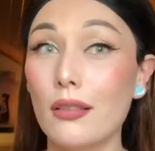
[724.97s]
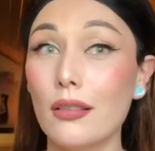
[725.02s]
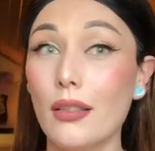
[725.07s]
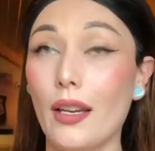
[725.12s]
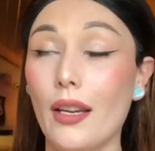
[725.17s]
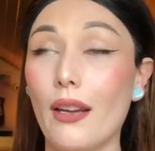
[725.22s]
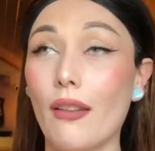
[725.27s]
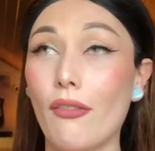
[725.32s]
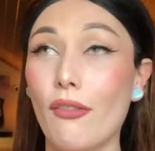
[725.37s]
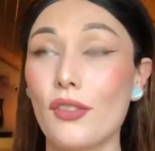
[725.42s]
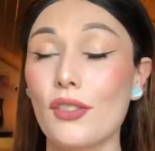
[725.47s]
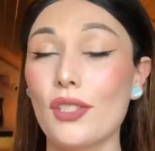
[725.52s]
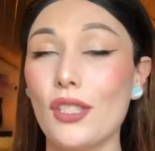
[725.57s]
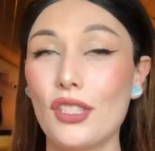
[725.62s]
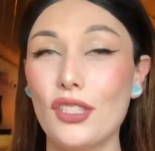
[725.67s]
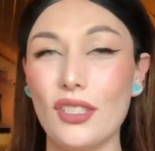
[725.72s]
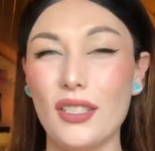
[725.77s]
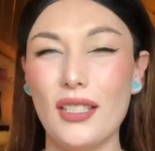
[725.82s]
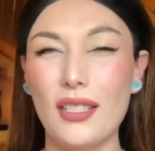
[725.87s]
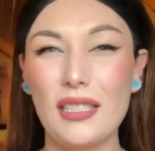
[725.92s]
Like, for
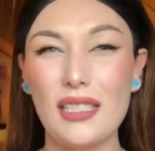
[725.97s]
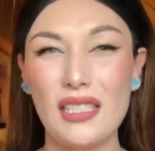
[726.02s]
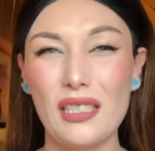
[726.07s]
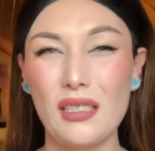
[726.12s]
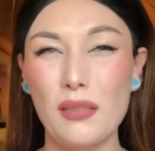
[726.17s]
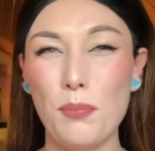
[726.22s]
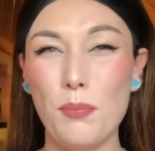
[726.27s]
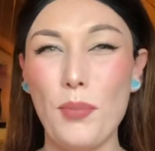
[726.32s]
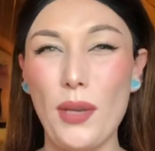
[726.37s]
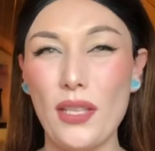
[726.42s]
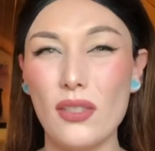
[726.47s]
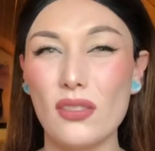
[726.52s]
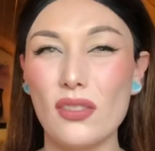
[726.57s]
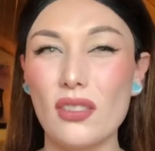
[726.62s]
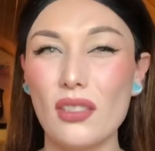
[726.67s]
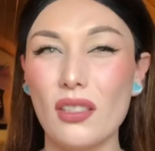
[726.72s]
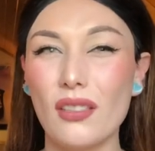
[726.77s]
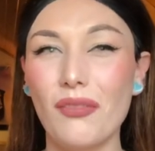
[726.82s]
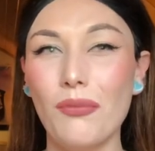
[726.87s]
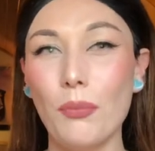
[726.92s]
such an
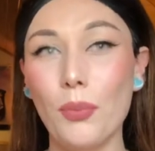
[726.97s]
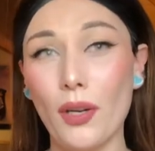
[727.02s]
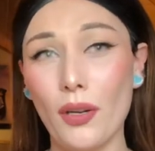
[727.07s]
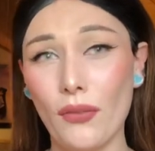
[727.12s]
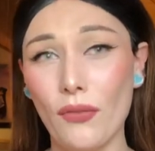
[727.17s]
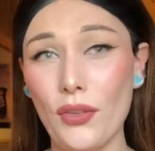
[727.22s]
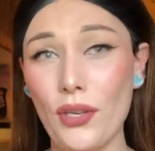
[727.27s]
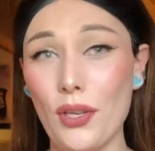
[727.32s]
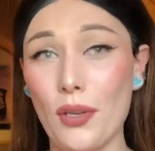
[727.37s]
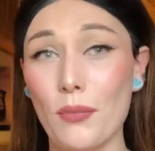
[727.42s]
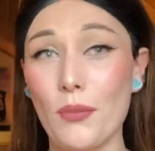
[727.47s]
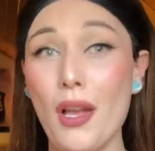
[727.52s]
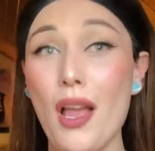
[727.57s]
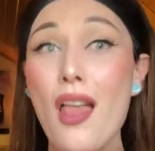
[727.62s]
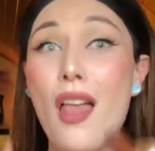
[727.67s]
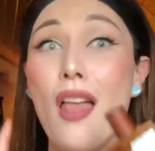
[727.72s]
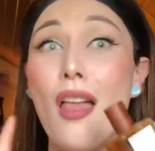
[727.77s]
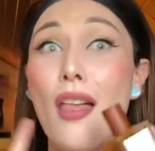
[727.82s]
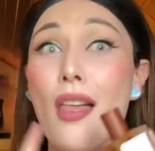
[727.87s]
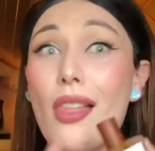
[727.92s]
expensive perfume,
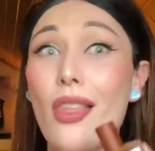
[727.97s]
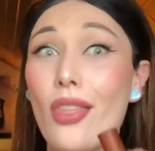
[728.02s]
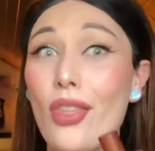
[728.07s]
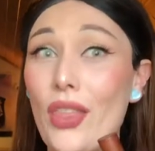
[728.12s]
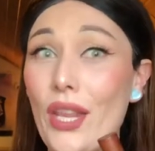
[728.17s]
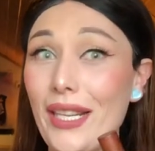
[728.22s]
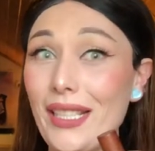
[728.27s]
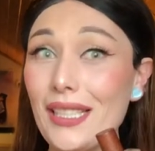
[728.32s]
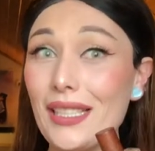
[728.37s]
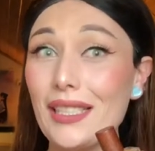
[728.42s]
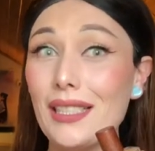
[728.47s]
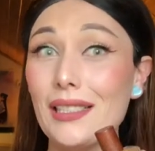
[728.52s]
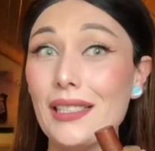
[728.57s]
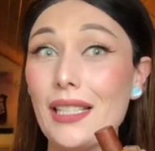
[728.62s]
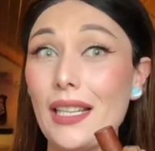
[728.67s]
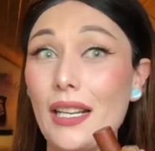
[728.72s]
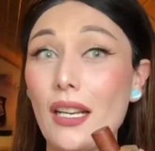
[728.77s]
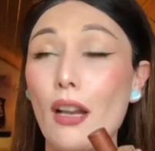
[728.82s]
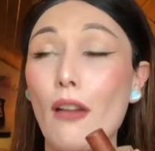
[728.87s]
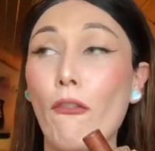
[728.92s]
this is
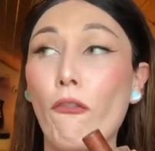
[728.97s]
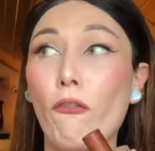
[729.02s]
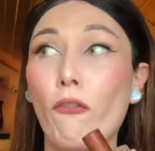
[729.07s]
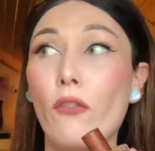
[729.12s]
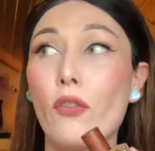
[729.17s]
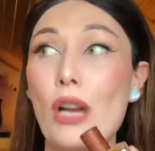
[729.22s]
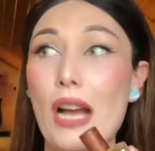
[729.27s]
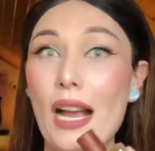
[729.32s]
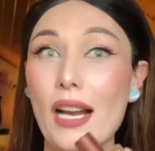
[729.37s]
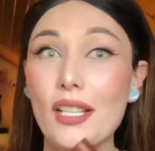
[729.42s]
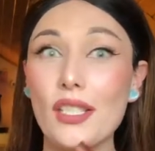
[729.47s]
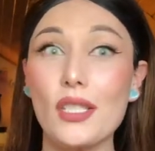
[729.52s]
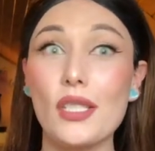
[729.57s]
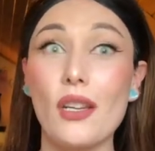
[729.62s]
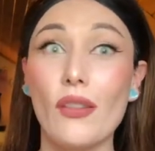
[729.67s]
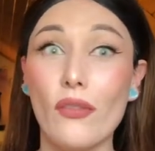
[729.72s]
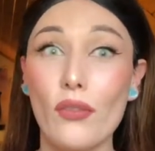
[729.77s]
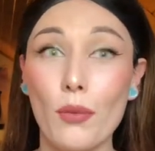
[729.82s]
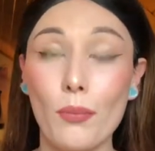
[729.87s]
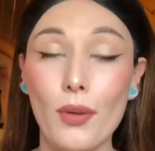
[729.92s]
like a fraction
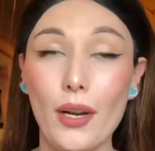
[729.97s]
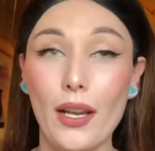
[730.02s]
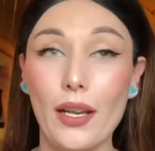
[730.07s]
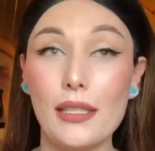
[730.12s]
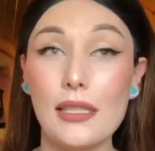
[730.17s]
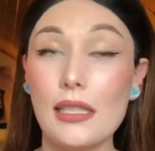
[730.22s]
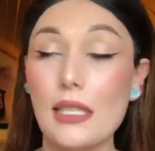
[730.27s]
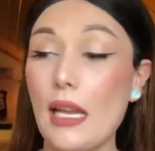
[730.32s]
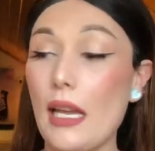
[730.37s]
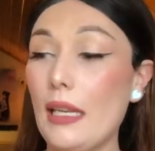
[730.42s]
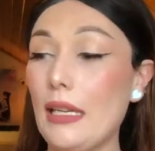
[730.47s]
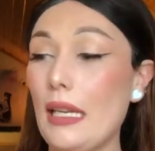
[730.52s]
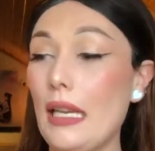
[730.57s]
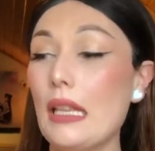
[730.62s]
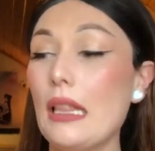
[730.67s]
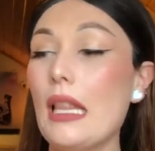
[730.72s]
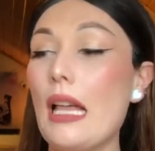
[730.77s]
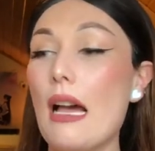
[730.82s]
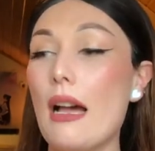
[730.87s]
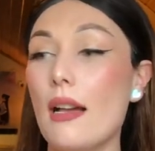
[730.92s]
of the price, and it
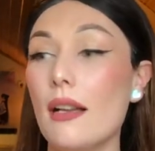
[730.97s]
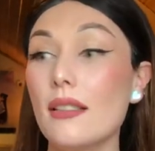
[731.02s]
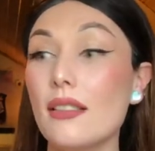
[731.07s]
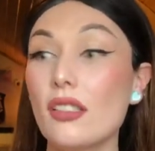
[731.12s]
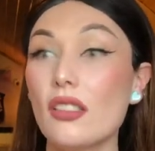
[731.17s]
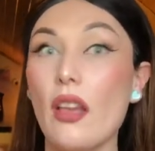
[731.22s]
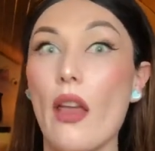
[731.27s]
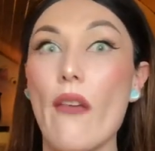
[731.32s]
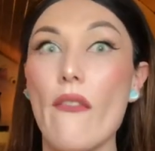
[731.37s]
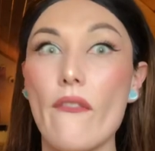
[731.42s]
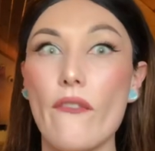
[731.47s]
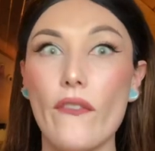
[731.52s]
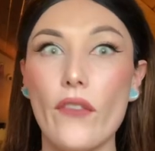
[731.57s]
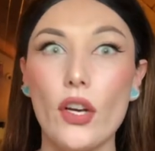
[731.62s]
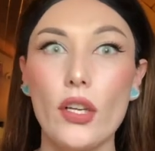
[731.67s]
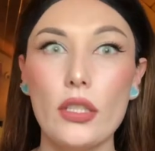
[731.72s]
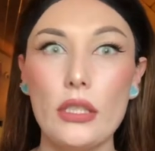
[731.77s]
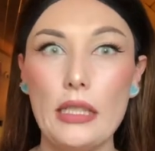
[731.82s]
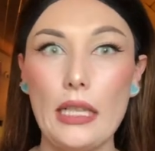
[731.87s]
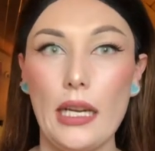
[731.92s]
lasts
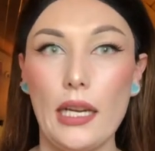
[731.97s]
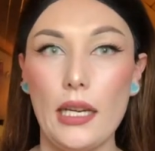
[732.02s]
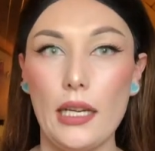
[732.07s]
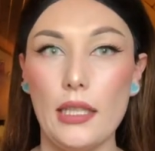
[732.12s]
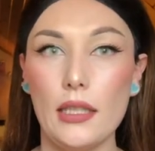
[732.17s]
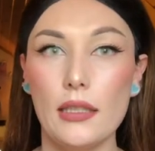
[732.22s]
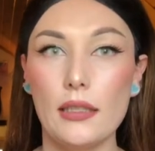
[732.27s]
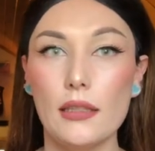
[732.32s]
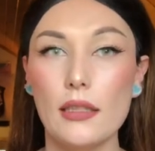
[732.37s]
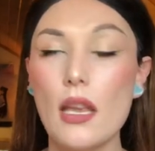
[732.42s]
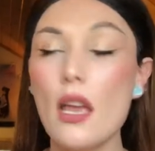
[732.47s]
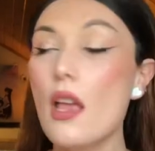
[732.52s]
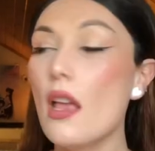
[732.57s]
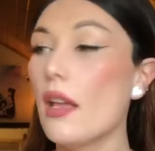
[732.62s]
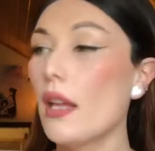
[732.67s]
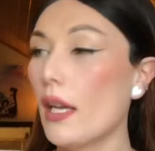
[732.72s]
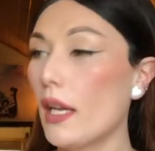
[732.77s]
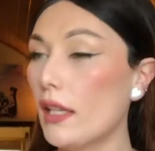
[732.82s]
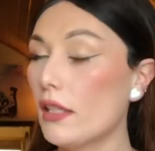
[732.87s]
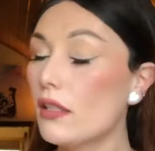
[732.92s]
for days.
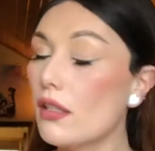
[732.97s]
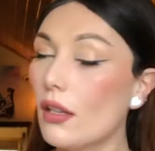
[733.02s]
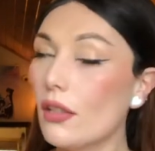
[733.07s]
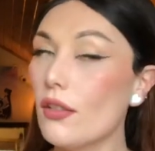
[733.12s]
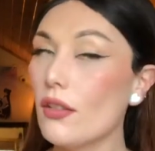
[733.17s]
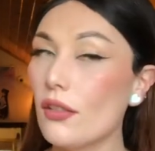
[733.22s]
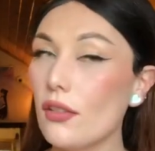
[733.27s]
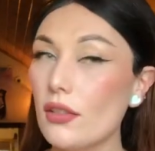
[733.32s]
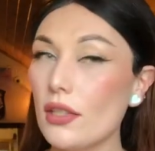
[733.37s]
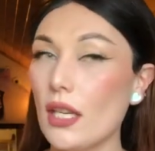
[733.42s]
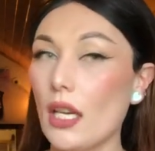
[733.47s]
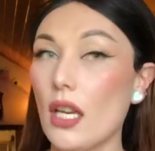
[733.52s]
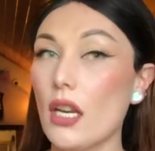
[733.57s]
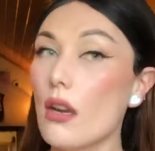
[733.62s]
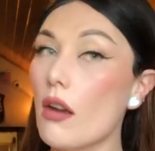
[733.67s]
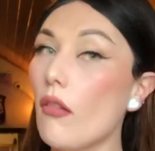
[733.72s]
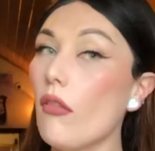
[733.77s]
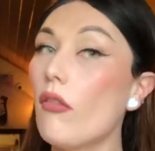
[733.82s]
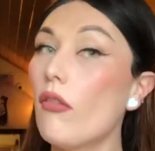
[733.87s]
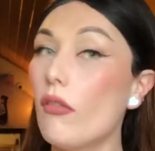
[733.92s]
It's on your
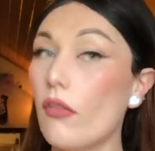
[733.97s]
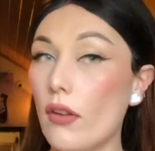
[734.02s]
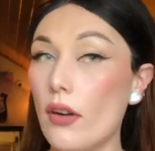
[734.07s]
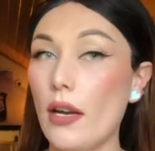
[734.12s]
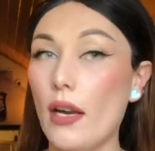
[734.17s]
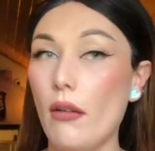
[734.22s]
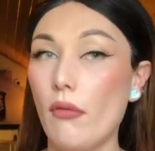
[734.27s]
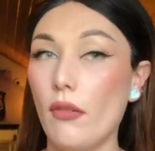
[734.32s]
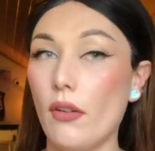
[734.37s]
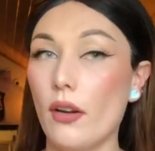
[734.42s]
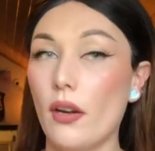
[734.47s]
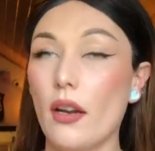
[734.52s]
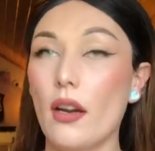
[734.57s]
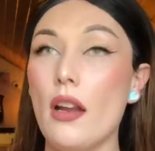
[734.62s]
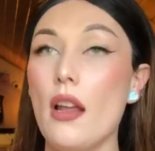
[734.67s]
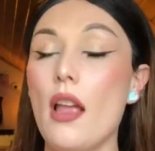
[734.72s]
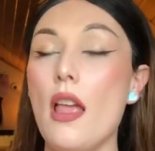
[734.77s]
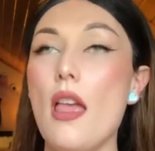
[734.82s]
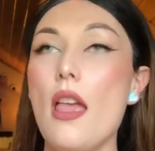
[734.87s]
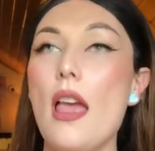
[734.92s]
skin forever,
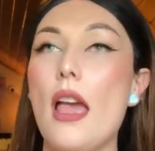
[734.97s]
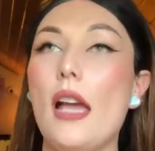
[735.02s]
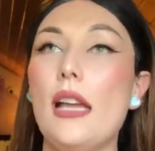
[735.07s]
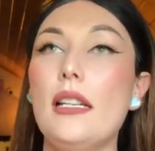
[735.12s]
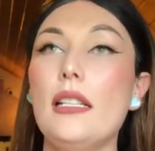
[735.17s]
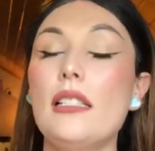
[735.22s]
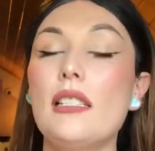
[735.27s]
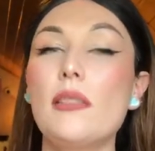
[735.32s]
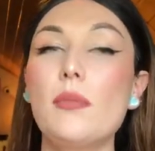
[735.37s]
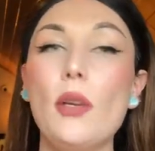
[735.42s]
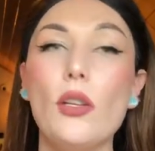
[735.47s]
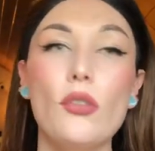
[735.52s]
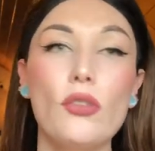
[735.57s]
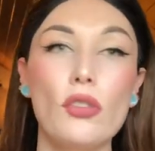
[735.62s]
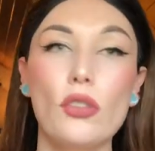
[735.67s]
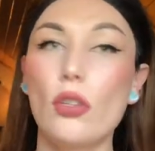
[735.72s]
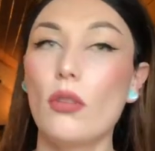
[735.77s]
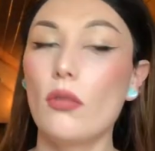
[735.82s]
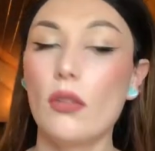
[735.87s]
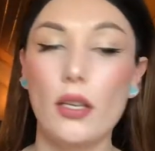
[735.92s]
and it smells
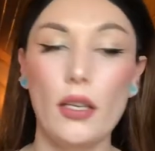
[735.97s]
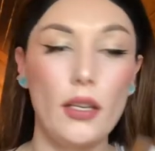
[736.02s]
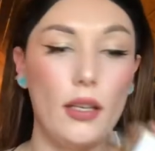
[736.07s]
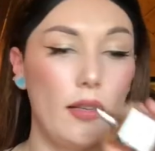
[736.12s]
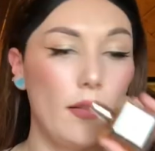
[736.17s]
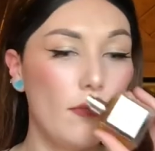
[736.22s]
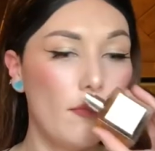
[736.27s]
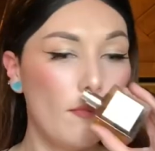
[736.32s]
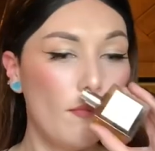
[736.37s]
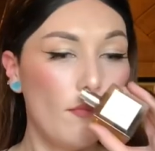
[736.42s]
so good.